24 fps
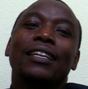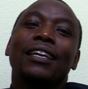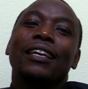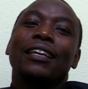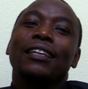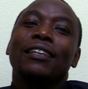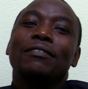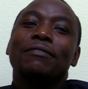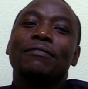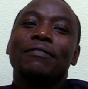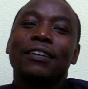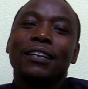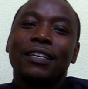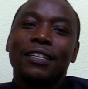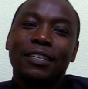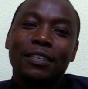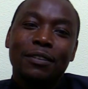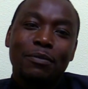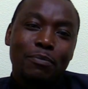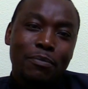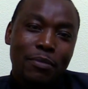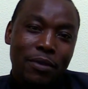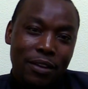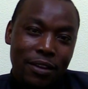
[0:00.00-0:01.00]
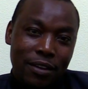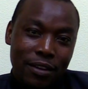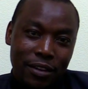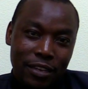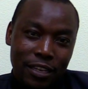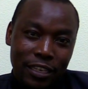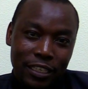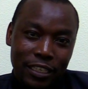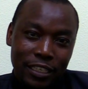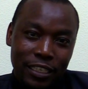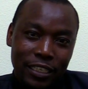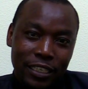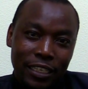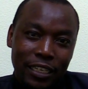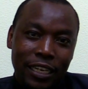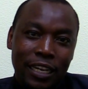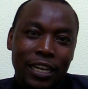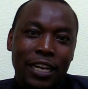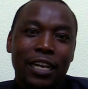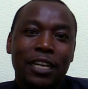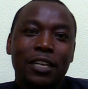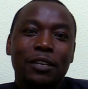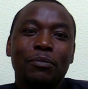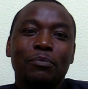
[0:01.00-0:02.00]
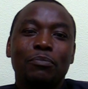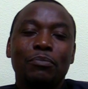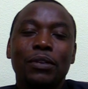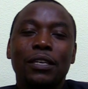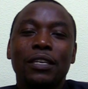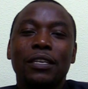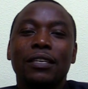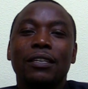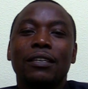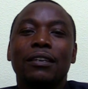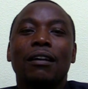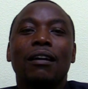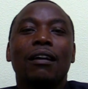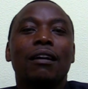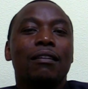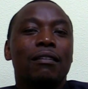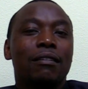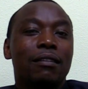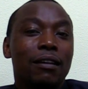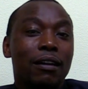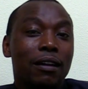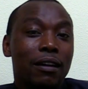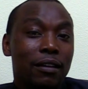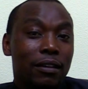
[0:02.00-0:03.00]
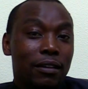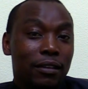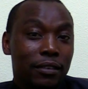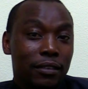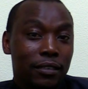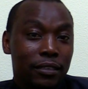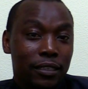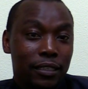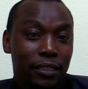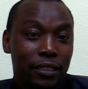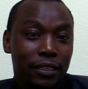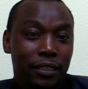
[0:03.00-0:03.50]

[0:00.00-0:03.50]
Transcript: invalid marriage can be annulled.